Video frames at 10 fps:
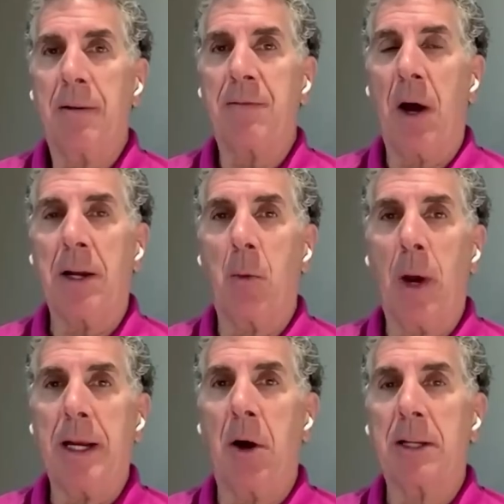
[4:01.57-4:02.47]
to
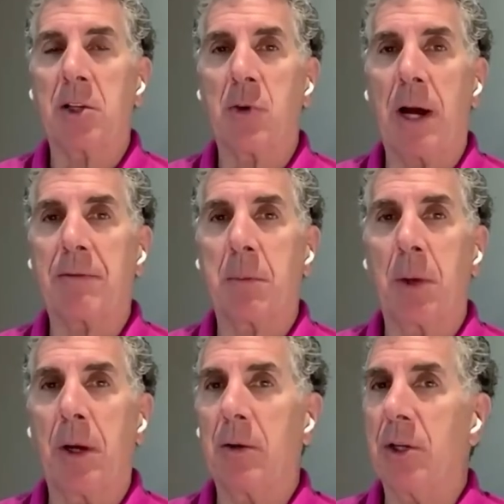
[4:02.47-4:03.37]
find a way not to draft
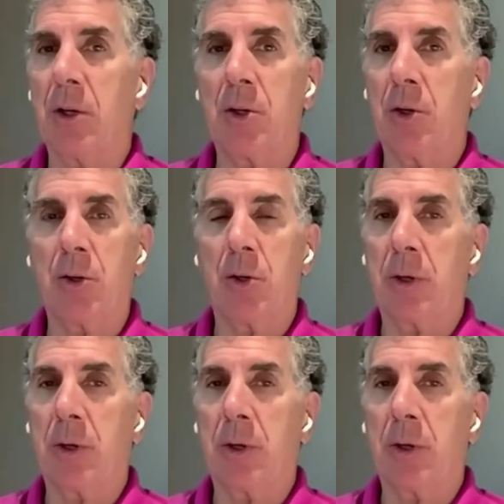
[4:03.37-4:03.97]
the player, you, you,